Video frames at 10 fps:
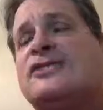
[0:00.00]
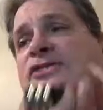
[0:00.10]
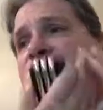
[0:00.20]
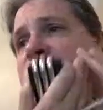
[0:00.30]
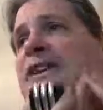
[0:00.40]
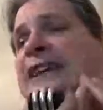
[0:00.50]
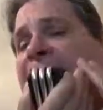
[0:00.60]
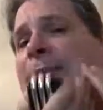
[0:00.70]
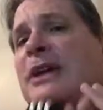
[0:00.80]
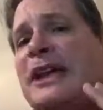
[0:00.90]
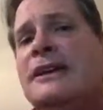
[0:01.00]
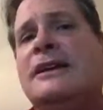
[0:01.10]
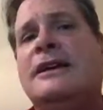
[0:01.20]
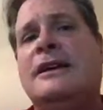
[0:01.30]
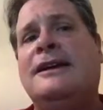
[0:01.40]
still came in.
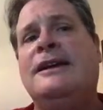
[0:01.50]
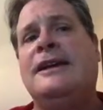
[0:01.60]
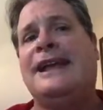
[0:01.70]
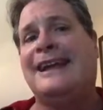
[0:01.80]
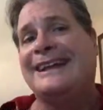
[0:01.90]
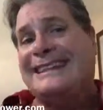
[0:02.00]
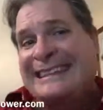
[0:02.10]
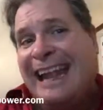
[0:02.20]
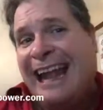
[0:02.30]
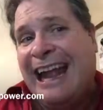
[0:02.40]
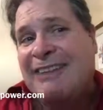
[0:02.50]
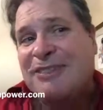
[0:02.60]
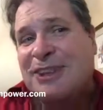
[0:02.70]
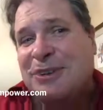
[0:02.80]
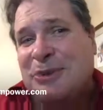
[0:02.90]
And I didn't
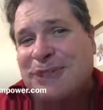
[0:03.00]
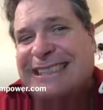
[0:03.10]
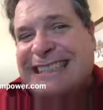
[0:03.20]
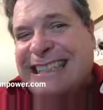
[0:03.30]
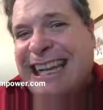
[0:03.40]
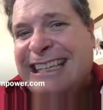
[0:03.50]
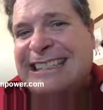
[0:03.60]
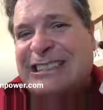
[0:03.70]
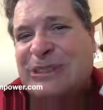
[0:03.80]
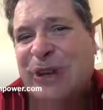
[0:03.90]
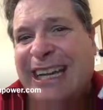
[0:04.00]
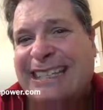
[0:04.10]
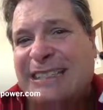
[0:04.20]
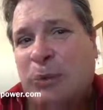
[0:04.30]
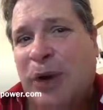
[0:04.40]
have the newest, latest,
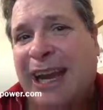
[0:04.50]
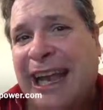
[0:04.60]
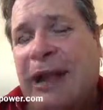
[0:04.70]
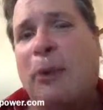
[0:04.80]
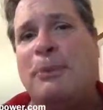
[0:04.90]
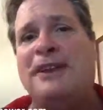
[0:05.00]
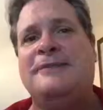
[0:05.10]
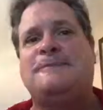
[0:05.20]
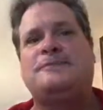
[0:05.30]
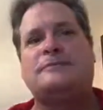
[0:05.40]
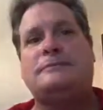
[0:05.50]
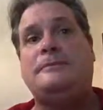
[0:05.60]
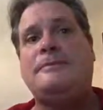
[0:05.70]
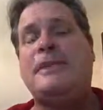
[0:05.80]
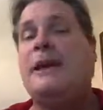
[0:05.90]
greatest way to help it.
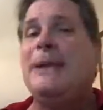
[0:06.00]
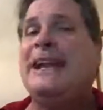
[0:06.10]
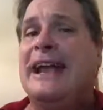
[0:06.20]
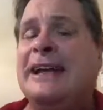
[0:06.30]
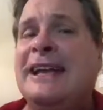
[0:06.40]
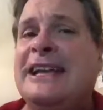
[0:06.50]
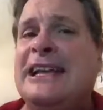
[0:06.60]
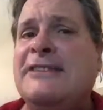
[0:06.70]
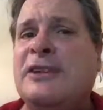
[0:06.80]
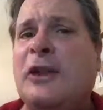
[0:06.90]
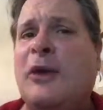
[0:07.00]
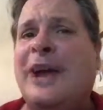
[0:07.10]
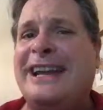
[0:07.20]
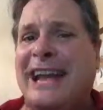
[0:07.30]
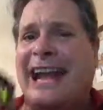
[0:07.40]
Even though
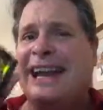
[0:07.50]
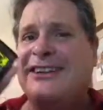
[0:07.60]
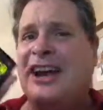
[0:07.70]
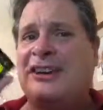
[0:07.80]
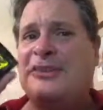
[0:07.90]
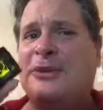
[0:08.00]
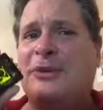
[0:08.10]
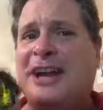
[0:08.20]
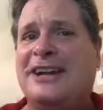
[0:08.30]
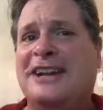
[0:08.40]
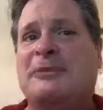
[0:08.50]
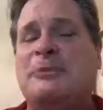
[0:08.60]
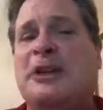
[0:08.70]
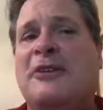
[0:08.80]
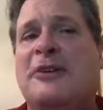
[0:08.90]
I nagged Dr. Arena
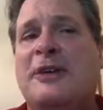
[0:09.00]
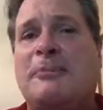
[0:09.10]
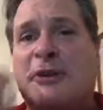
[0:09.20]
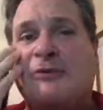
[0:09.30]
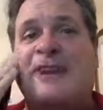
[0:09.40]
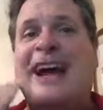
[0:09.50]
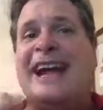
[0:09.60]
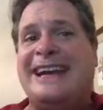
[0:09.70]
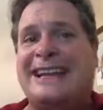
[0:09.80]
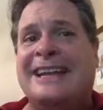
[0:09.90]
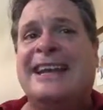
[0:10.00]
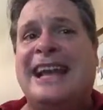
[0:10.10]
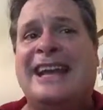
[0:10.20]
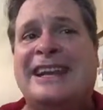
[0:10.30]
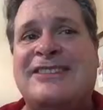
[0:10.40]
to be able to provide
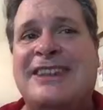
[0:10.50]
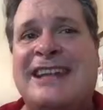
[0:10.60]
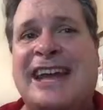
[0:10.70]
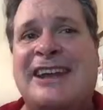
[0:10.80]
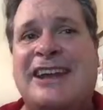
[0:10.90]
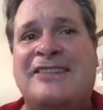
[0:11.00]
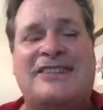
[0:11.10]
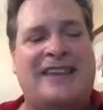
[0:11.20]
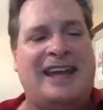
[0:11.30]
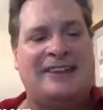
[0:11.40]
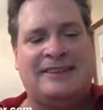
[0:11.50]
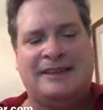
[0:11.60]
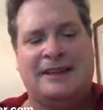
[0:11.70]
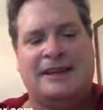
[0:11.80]
and to get us that,